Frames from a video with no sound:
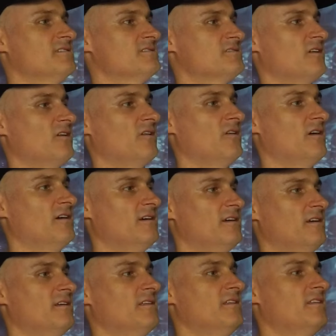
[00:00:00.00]

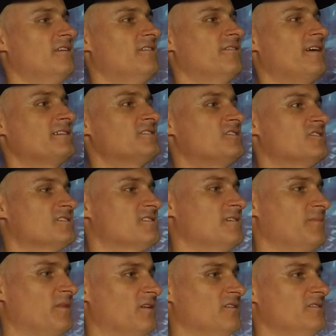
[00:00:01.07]
So that's just
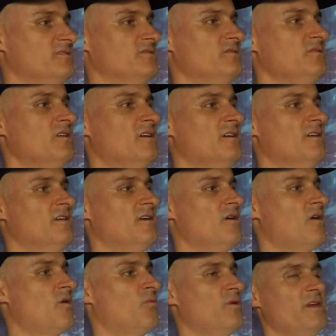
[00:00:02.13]
something I do.
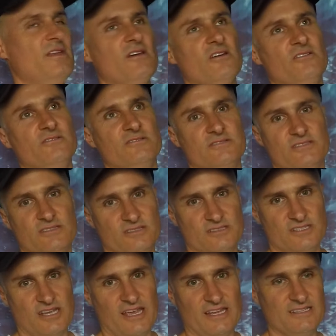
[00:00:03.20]
We don't
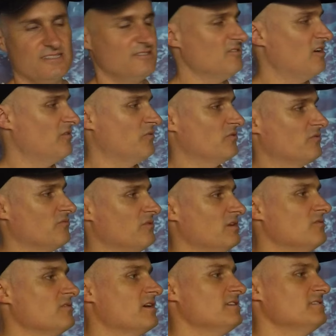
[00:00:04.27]
tend to dive with
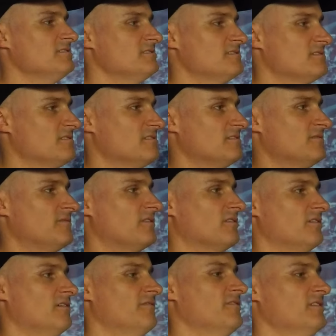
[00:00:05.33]
reel guns
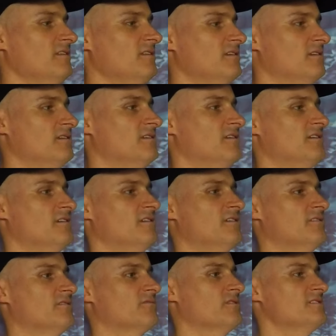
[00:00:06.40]
very often.
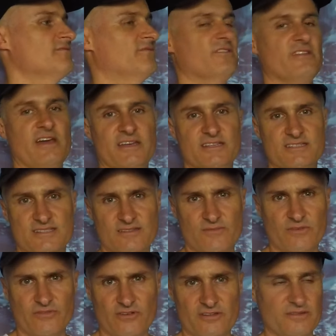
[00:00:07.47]
The reason for that is
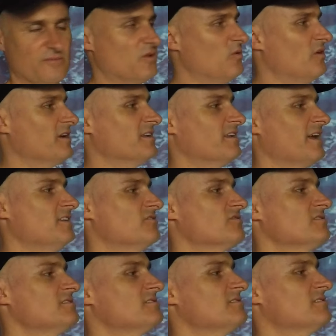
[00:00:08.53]
we find them quite
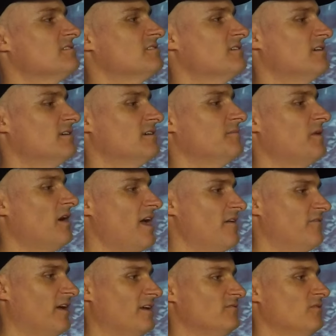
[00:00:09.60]
dangerous. I
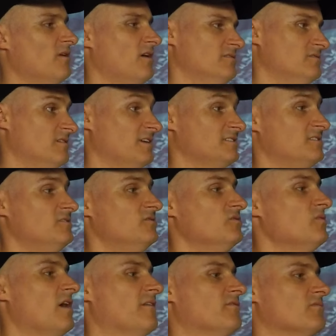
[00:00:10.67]
actually
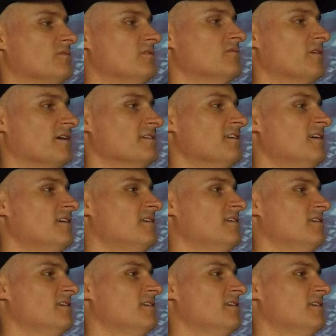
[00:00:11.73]
do have a reel gun,